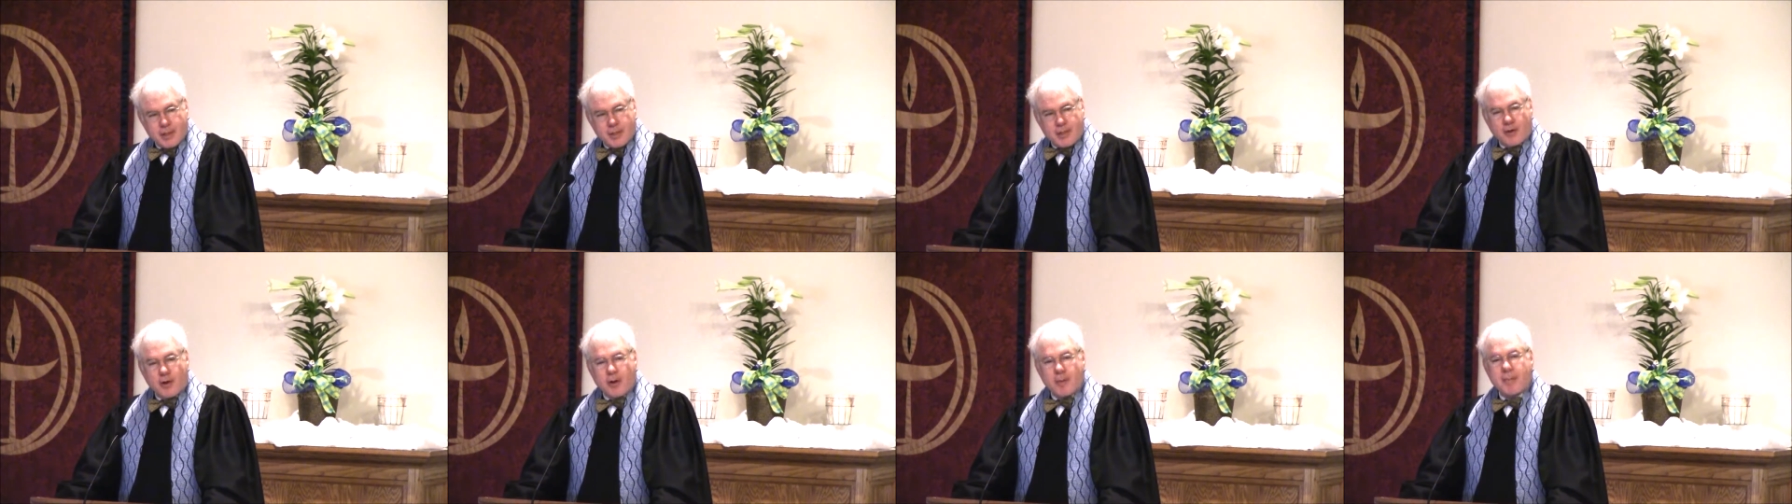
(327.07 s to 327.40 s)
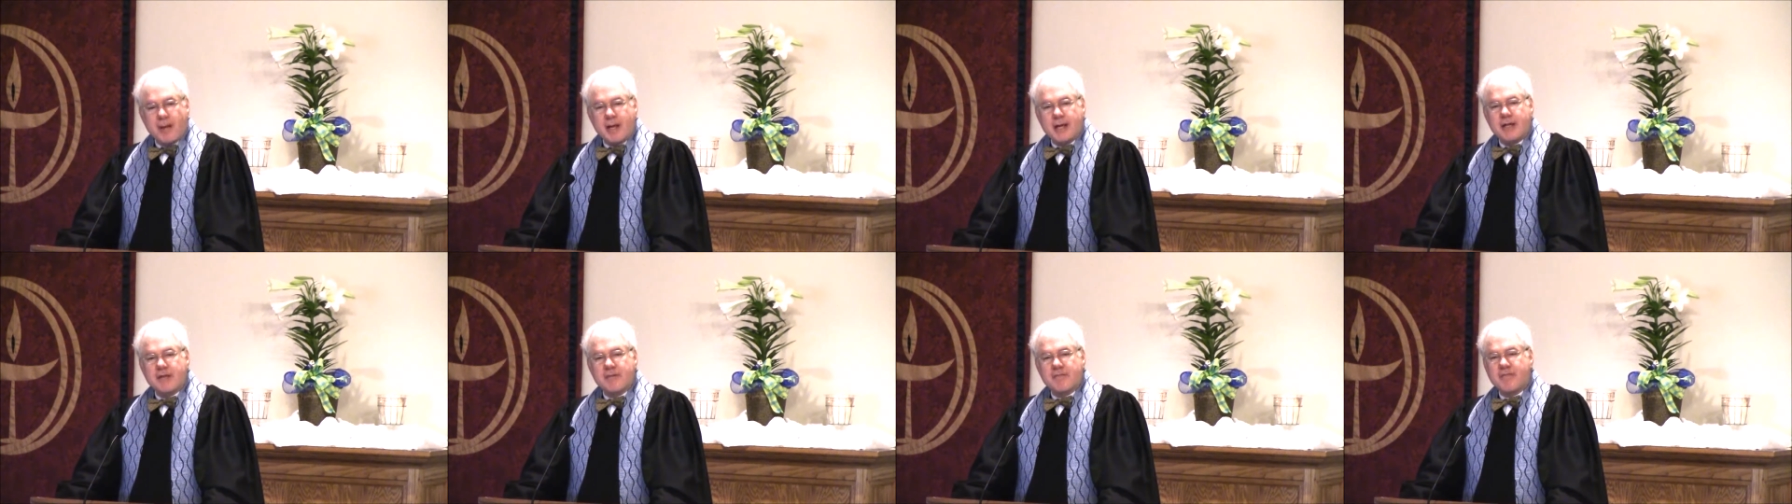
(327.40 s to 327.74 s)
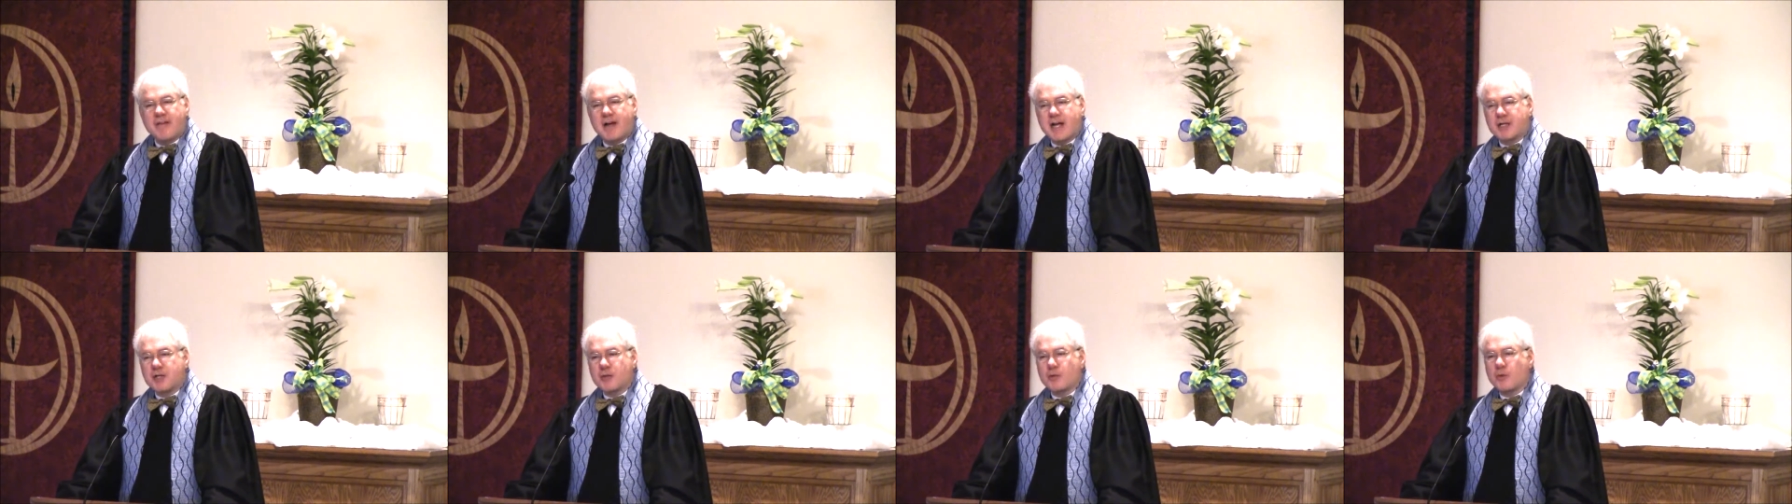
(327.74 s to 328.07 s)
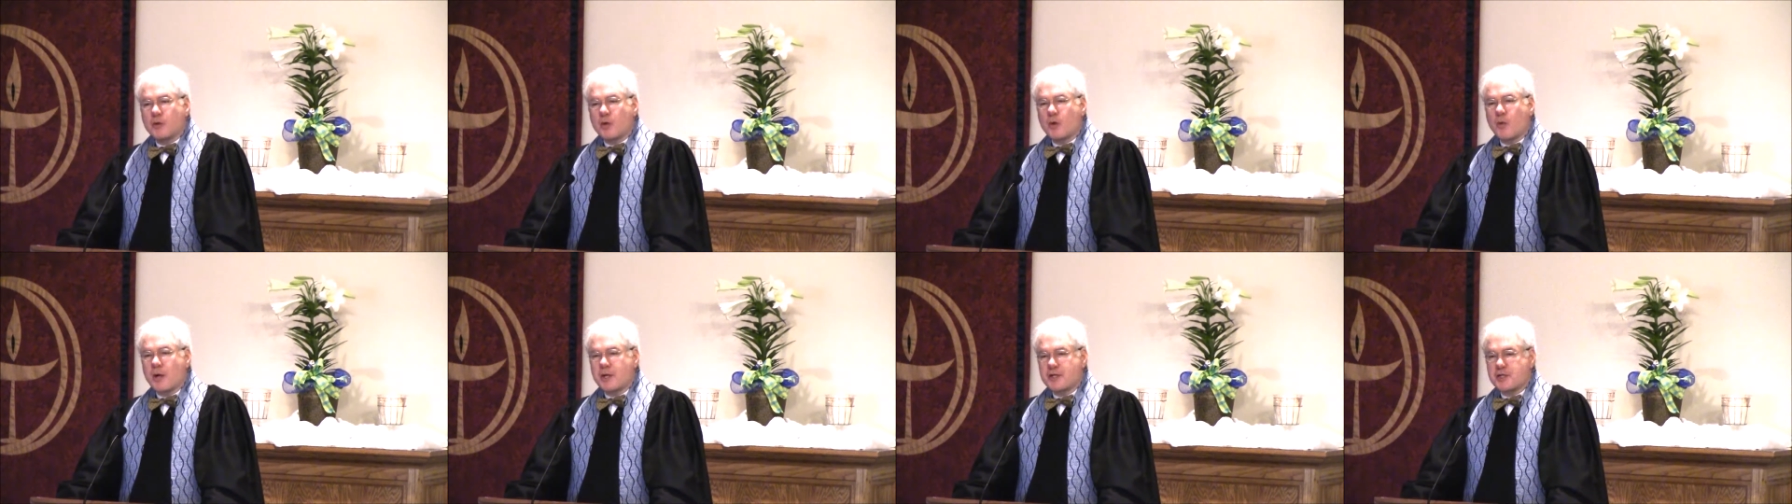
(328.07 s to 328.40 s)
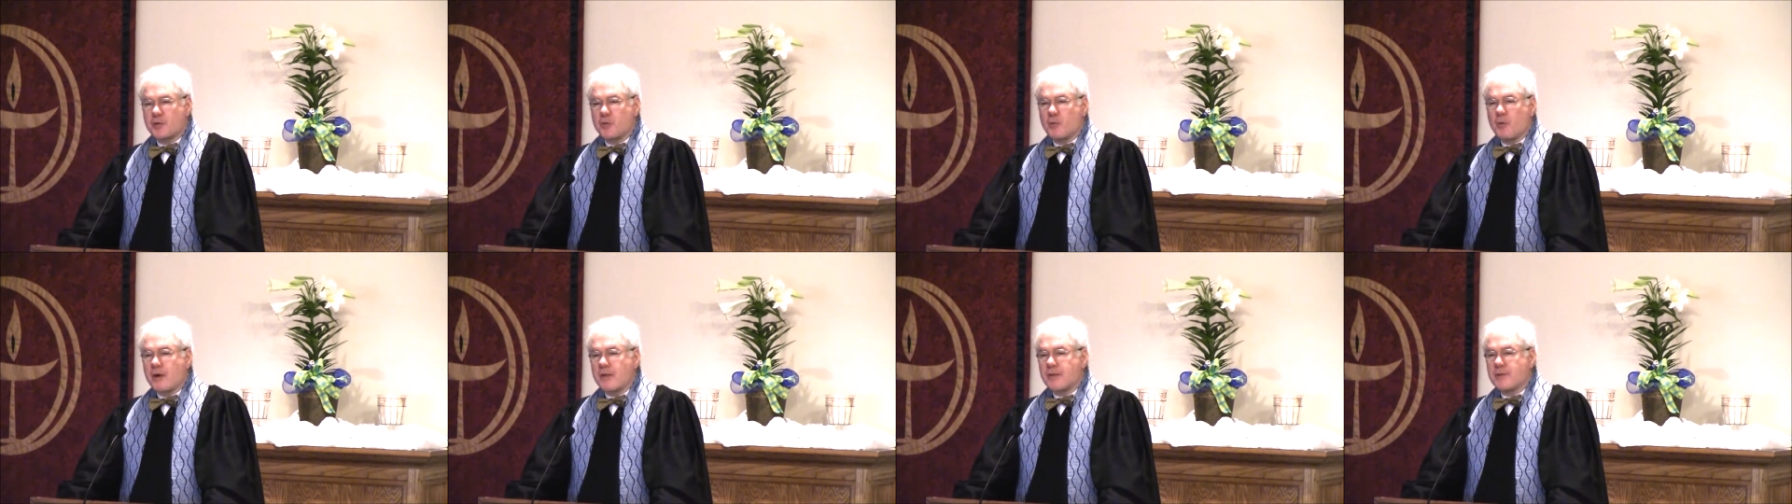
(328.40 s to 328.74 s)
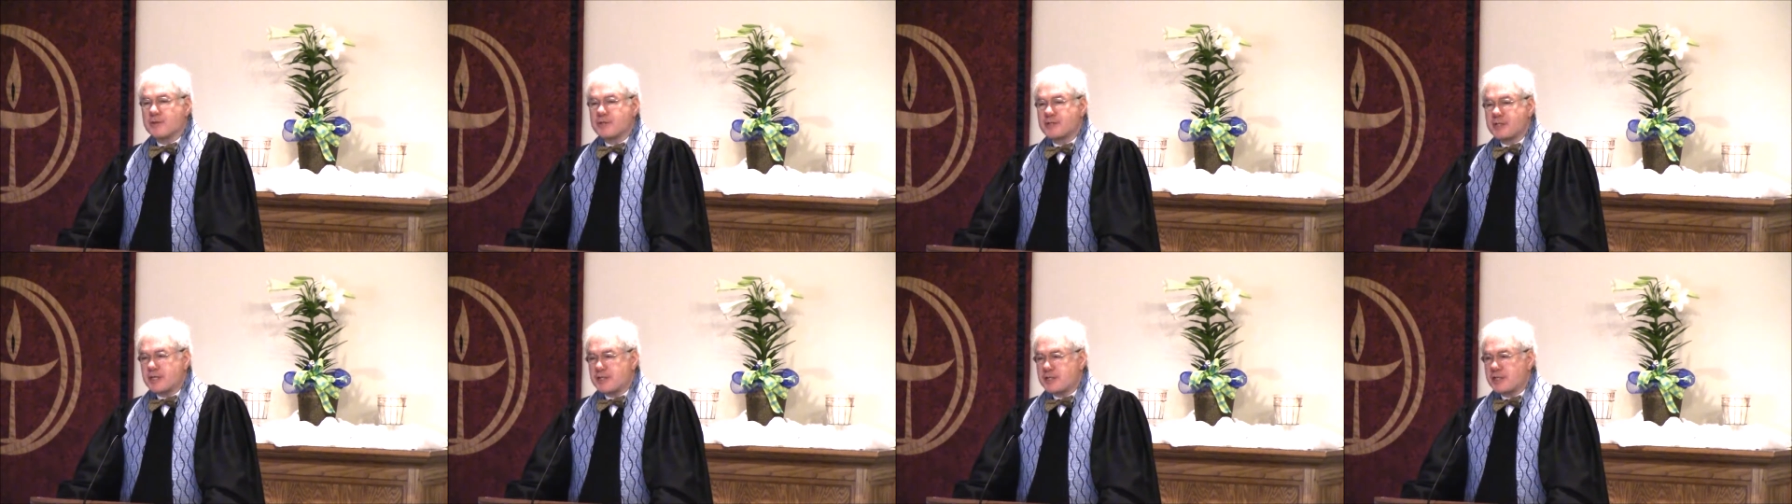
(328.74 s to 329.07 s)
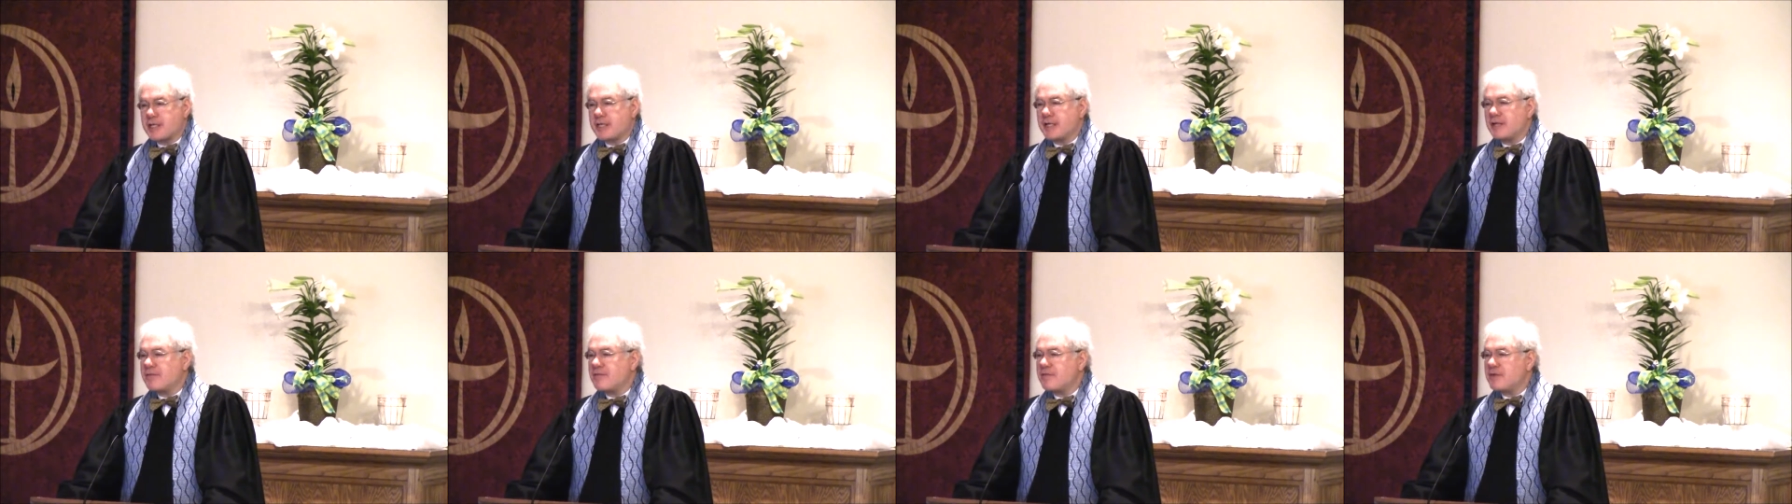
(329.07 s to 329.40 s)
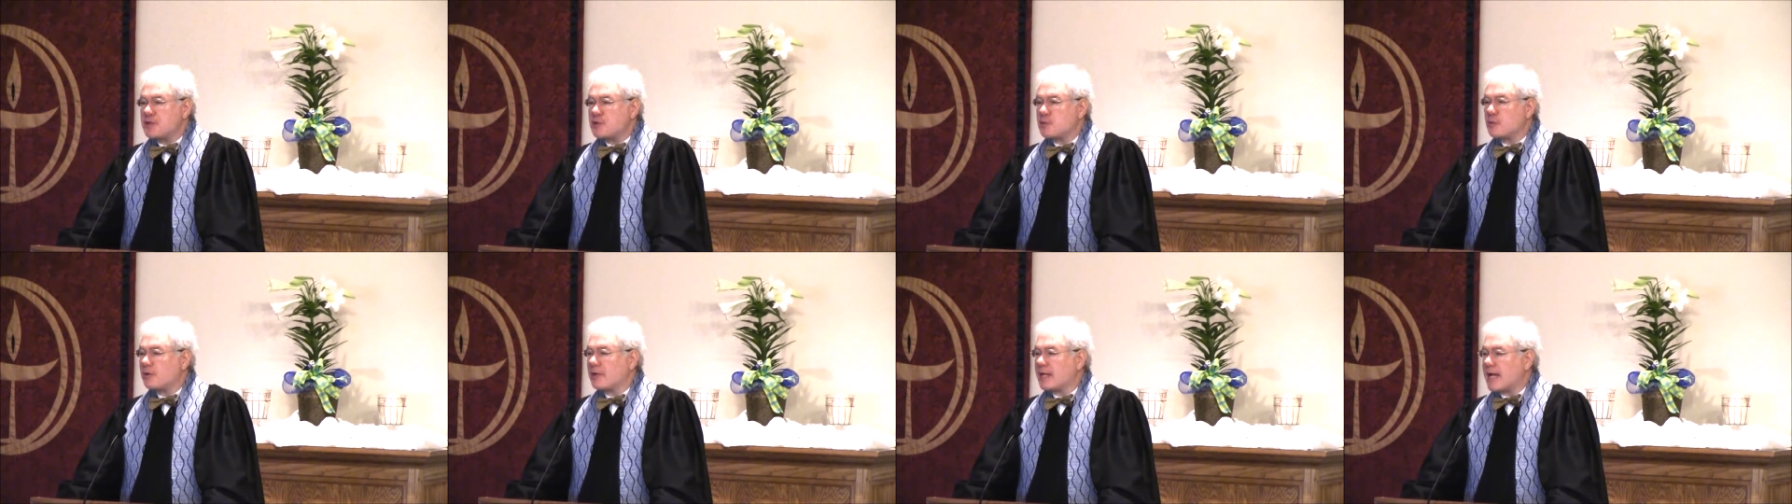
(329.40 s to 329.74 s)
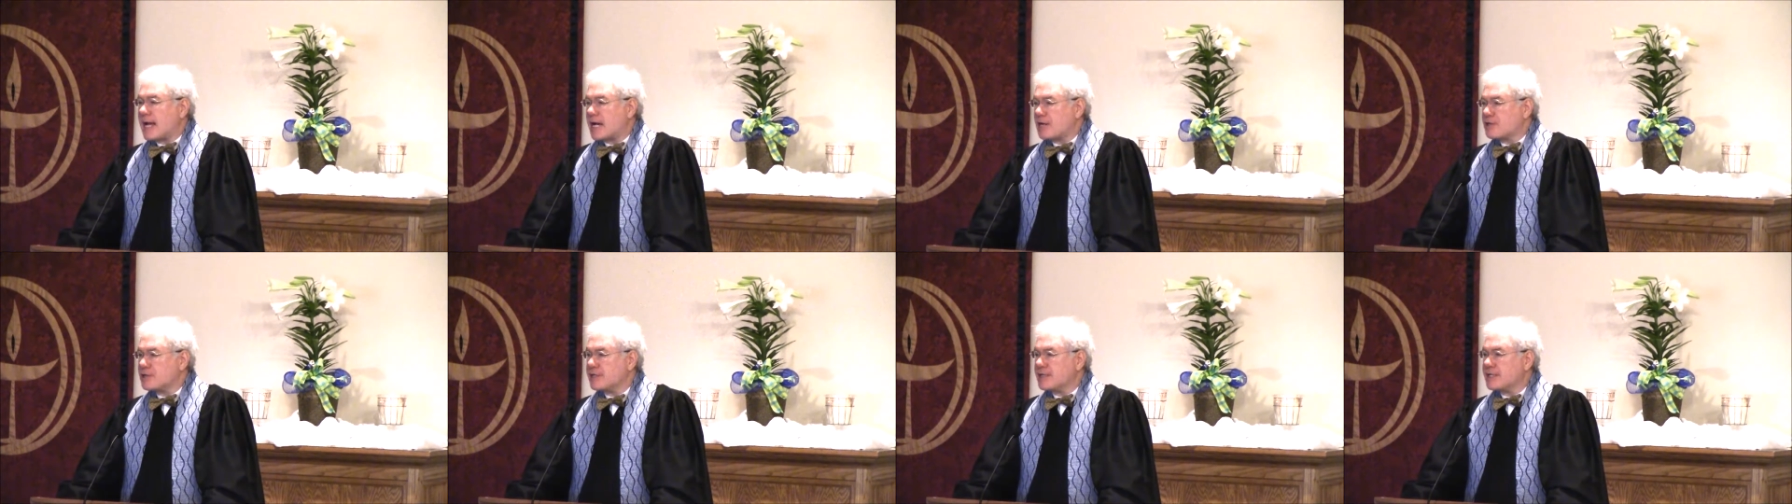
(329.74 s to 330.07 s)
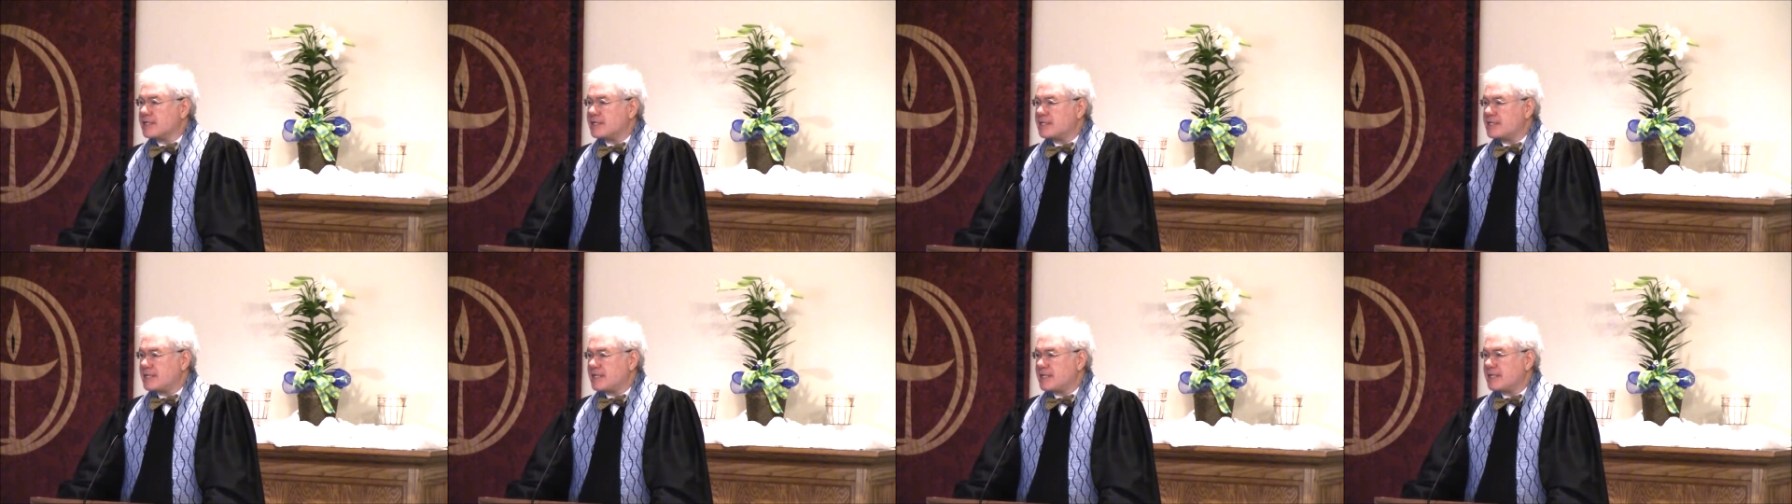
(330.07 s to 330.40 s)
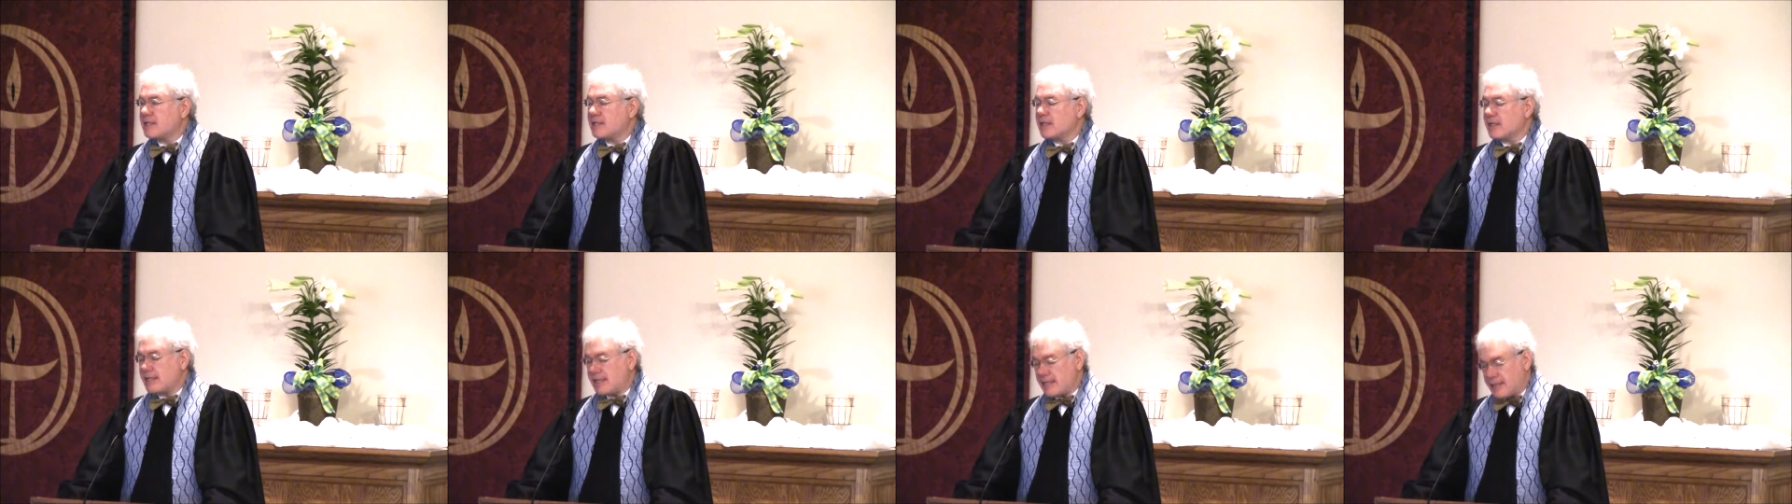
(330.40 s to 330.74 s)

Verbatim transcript: There are many, in fact, who will question whether such an individual actually did,